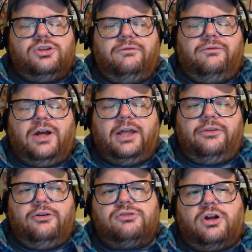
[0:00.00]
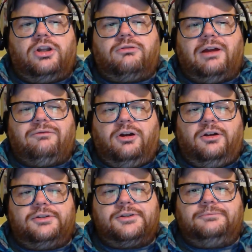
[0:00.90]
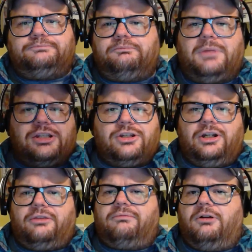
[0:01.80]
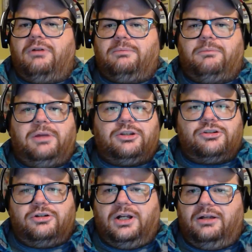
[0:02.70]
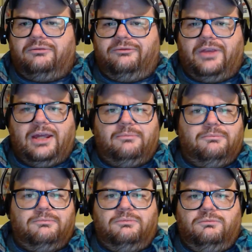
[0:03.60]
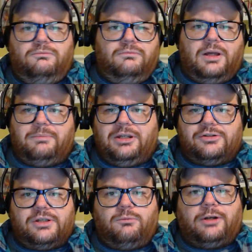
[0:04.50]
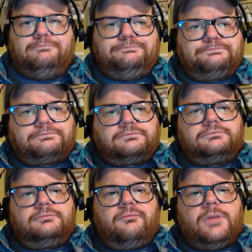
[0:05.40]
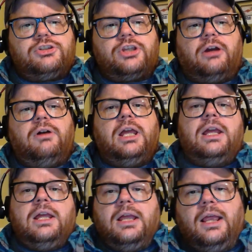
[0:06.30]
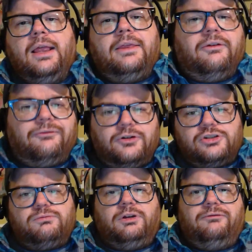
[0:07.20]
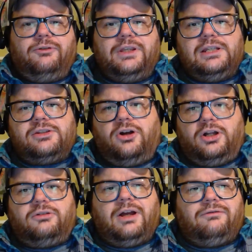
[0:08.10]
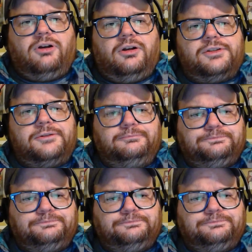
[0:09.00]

of those autograph cards. Mike's going to throw up a picture of them up here somewhere. So the first one for these autograph cards,